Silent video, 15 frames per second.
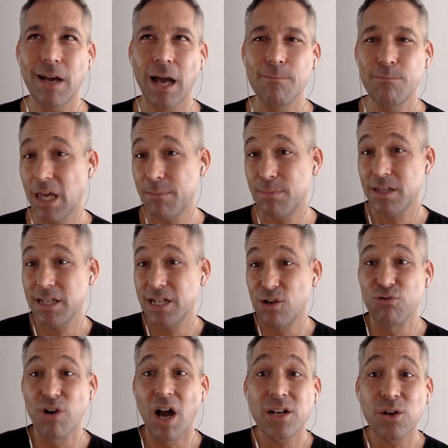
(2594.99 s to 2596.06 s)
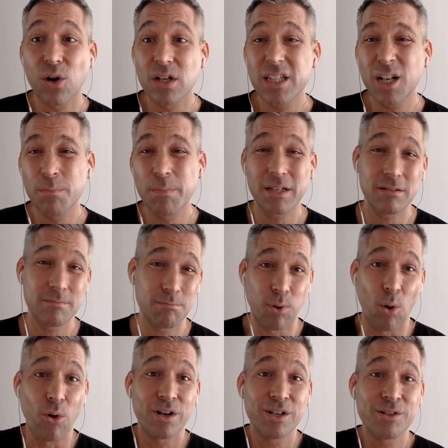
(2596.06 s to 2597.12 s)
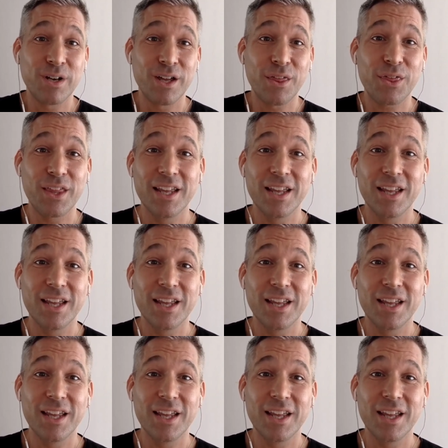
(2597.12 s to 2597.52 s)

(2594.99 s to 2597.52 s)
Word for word: maybe in a rut or a little bit bored with